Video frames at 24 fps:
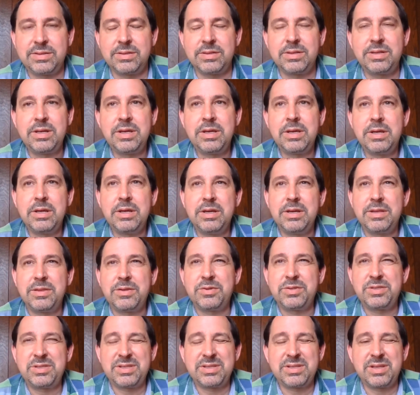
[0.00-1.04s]
And
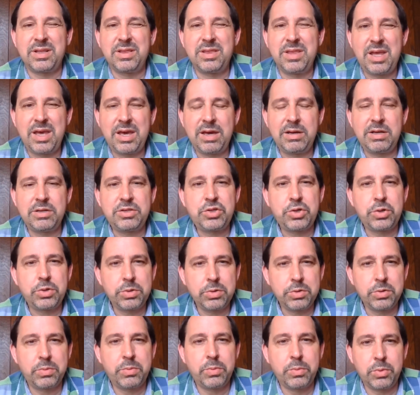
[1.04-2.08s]
there's just a lot of
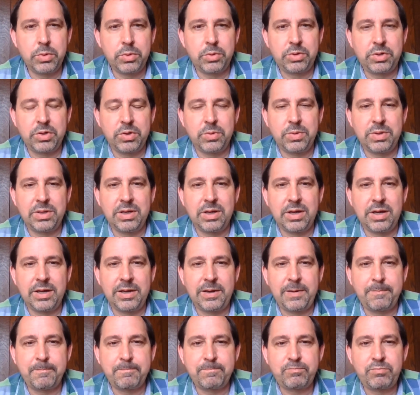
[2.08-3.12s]
turmoil going
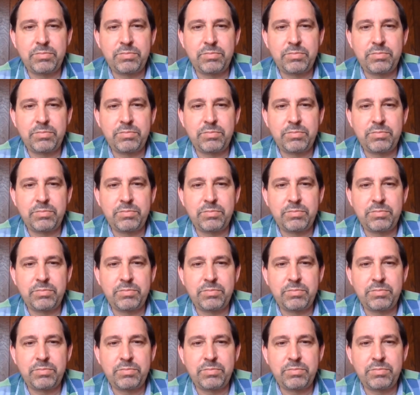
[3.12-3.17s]
on.